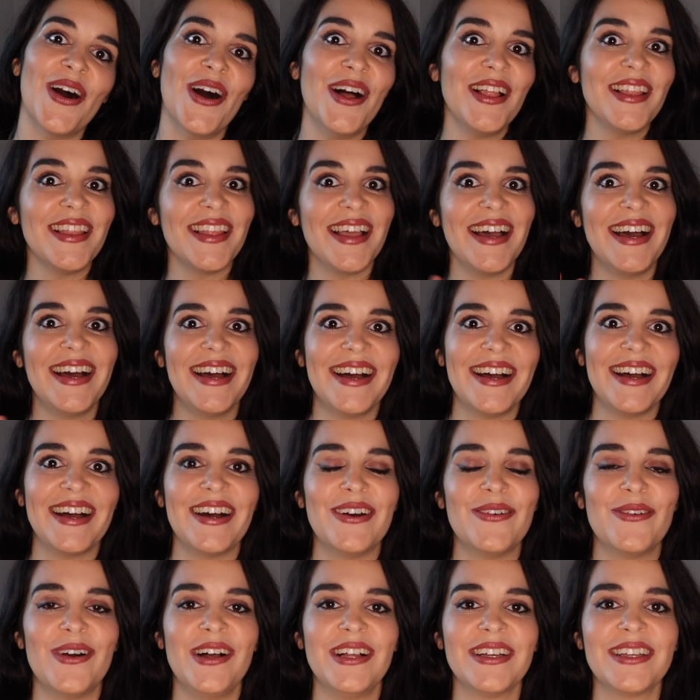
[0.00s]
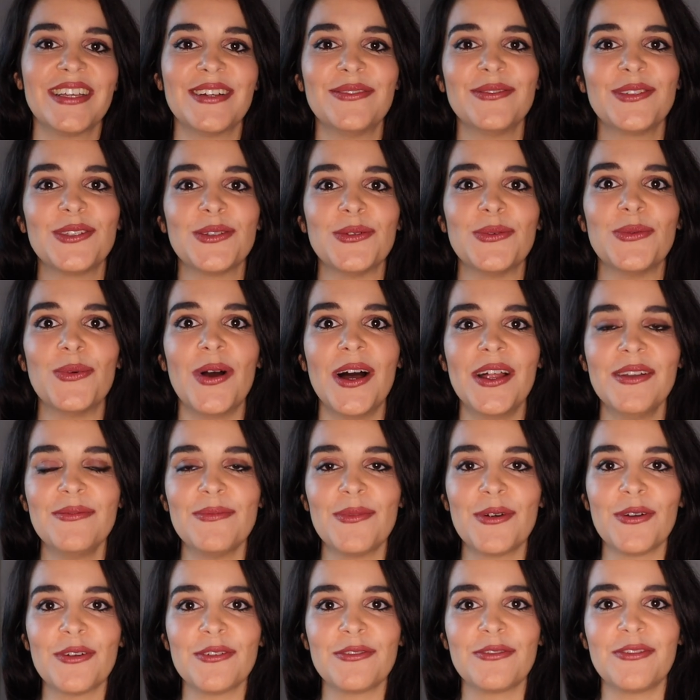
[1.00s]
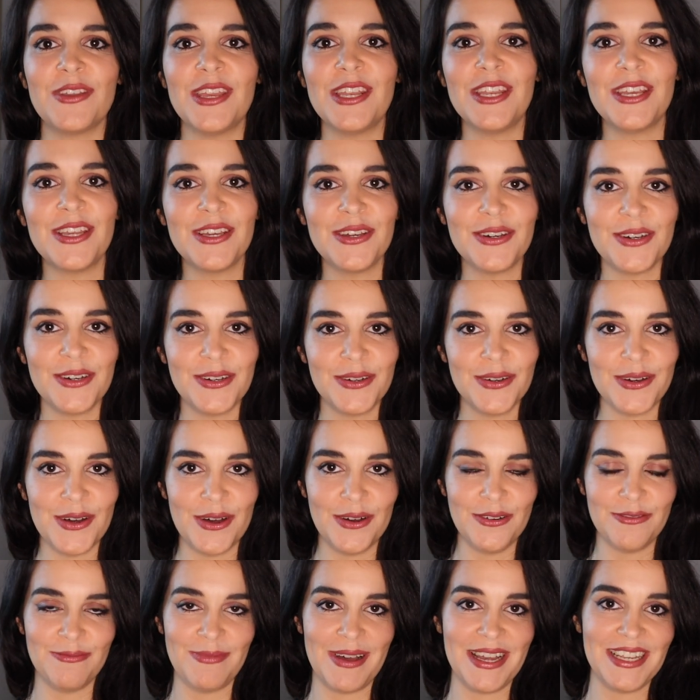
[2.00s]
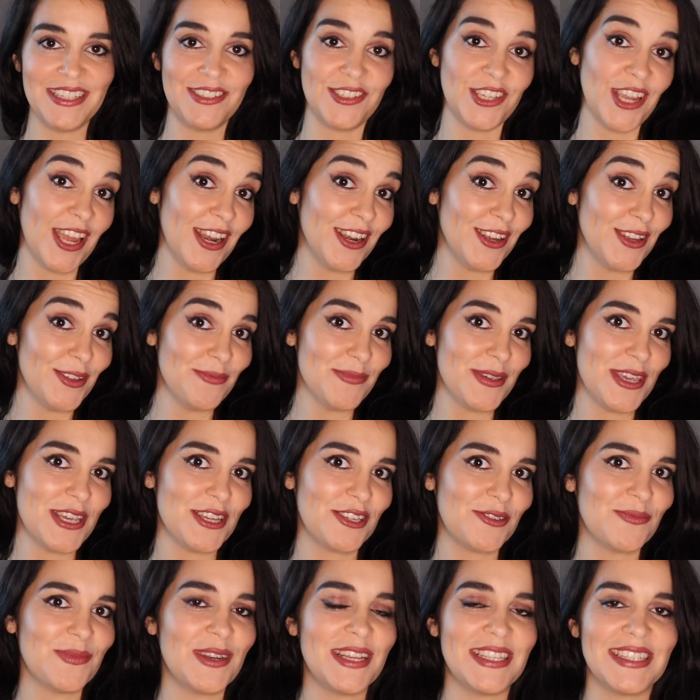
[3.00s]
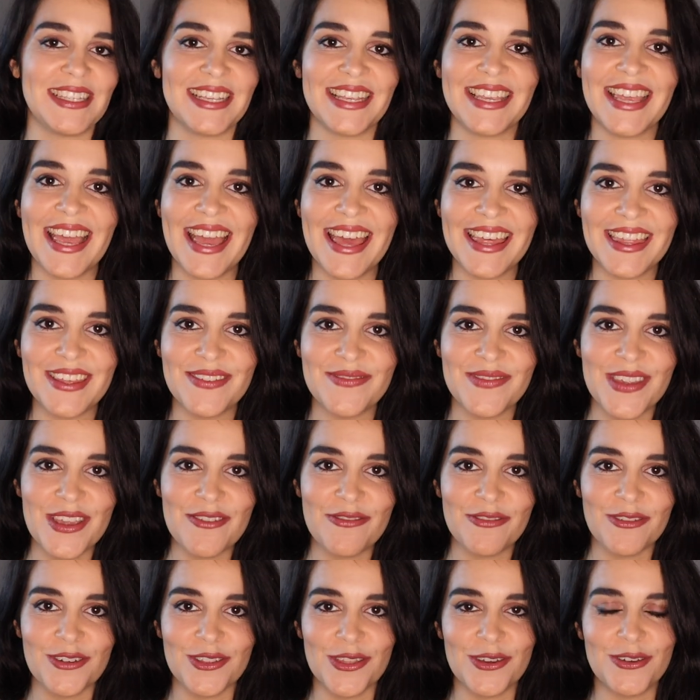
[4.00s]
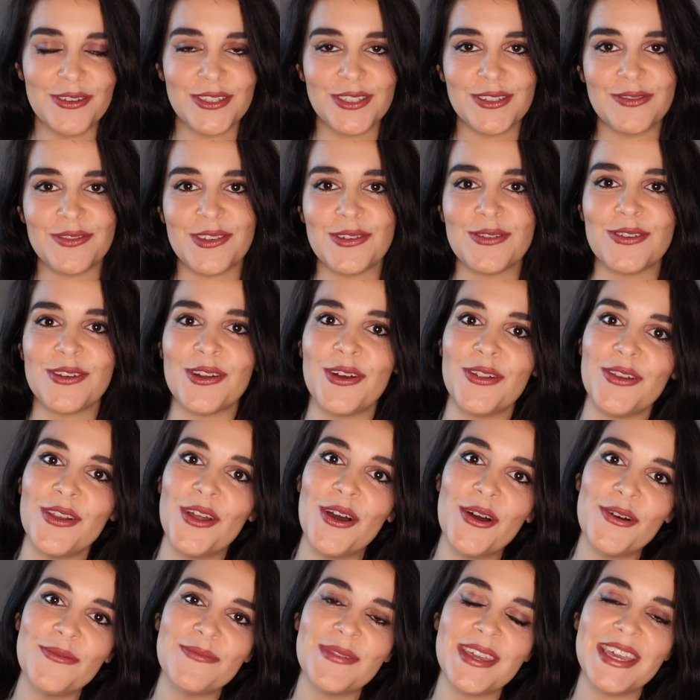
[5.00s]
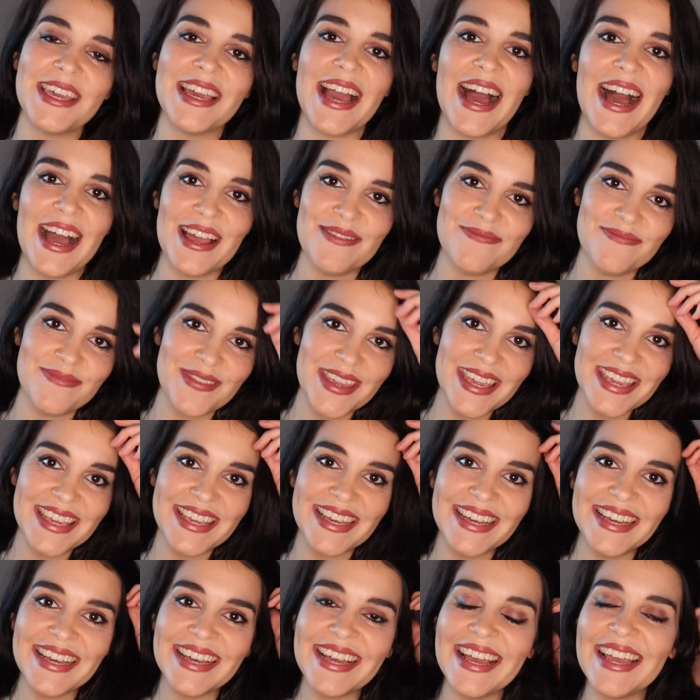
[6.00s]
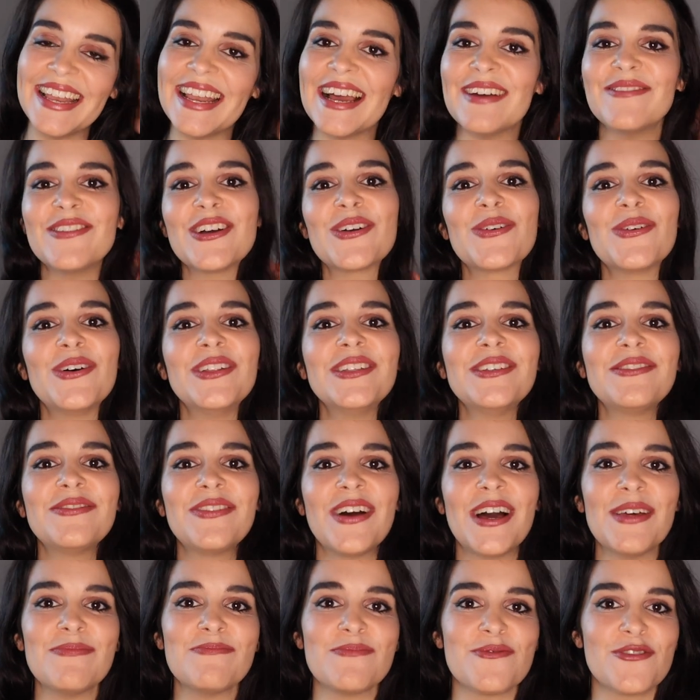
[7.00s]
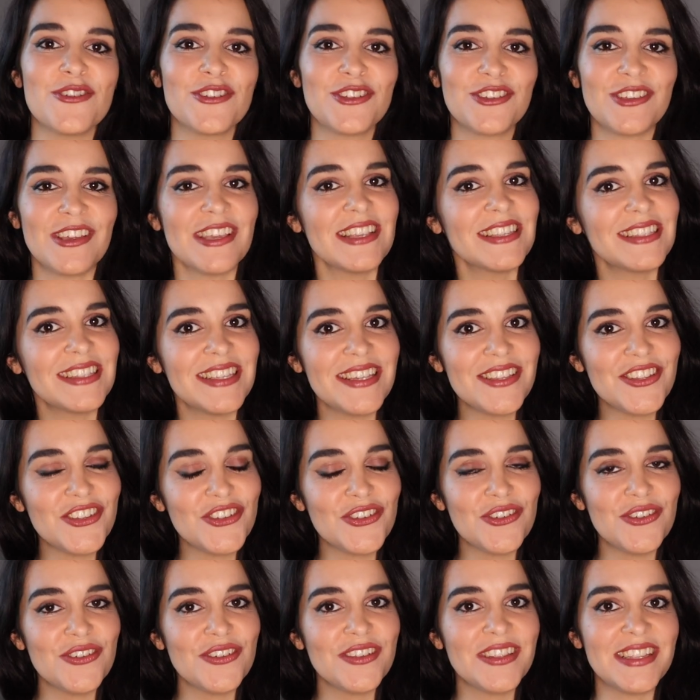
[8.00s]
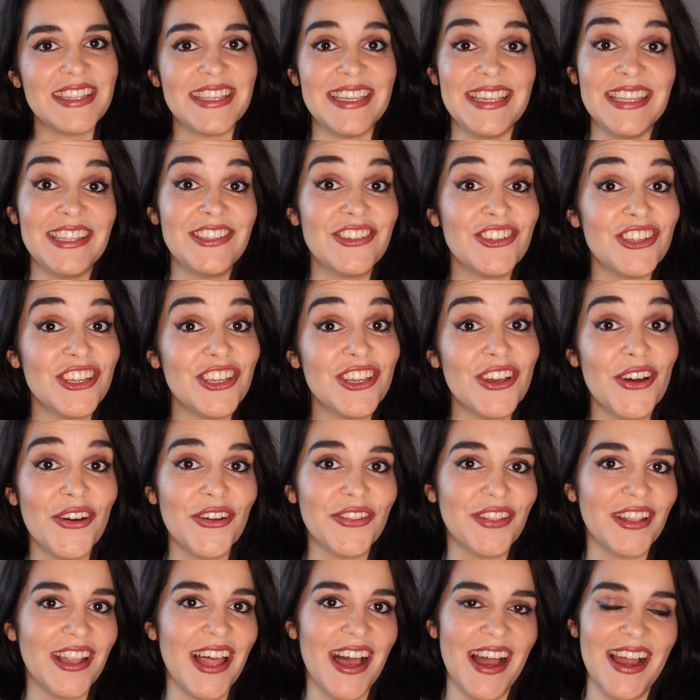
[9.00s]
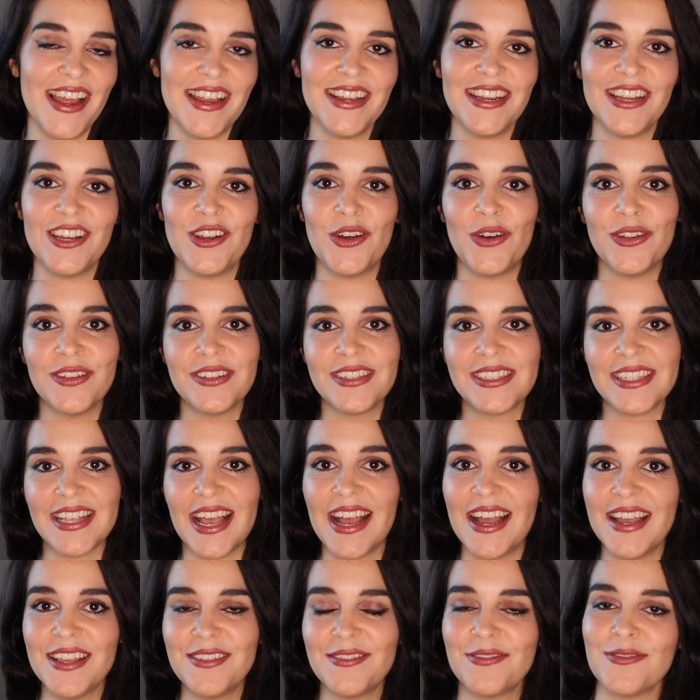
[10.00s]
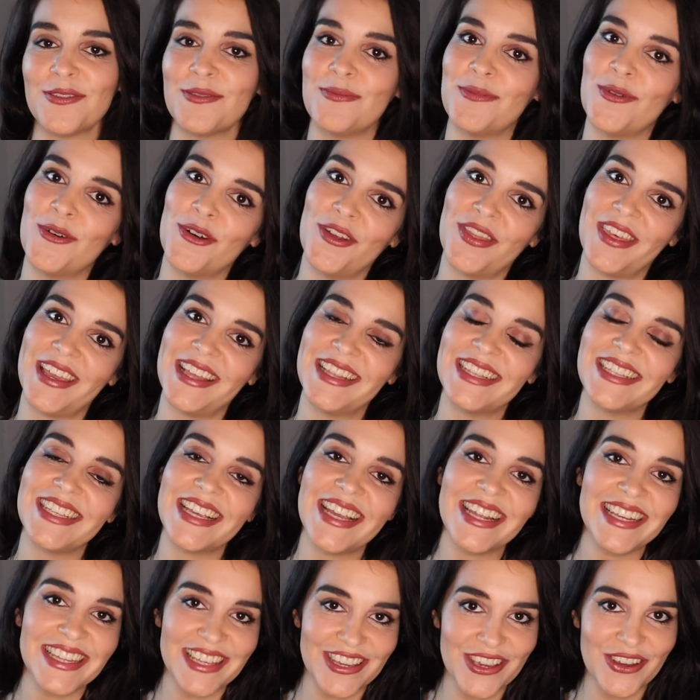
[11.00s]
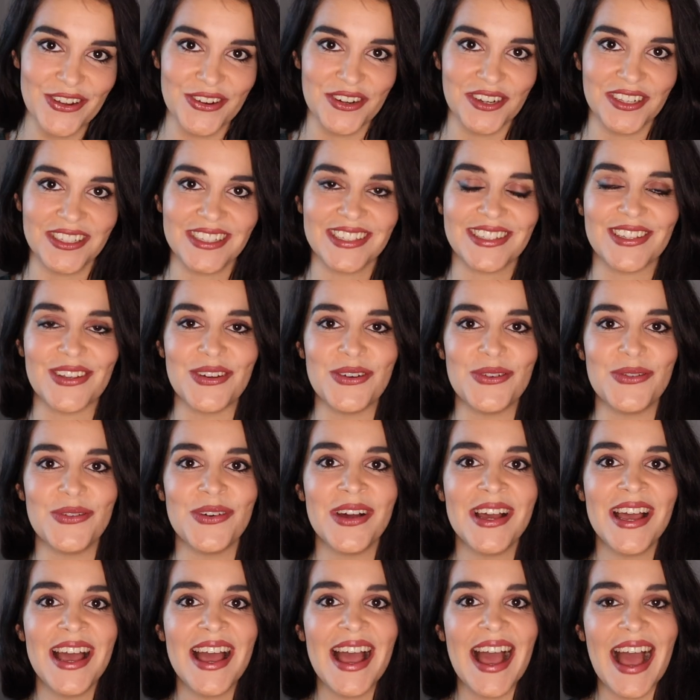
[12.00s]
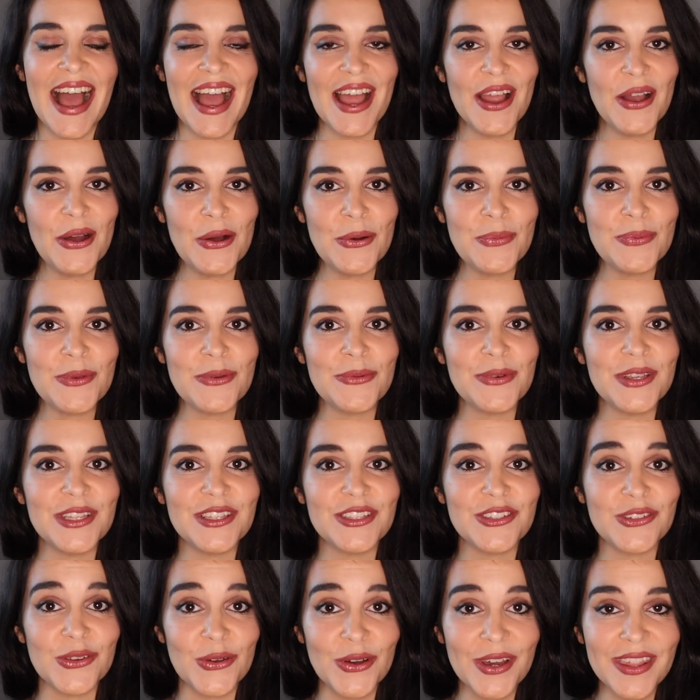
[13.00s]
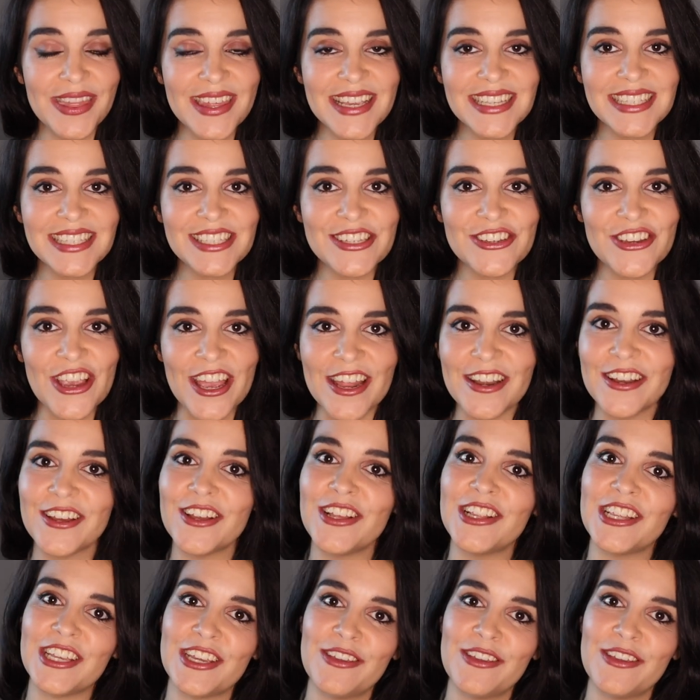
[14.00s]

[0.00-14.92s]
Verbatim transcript: Hola! Welcome to one more video of my channel Mia Esmeriz Academy. For those of you who don't know me, I'm Mia and I'm a qualified Portuguese teacher teaching online and on-site for more than 10 years. So I hope you enjoy this channel.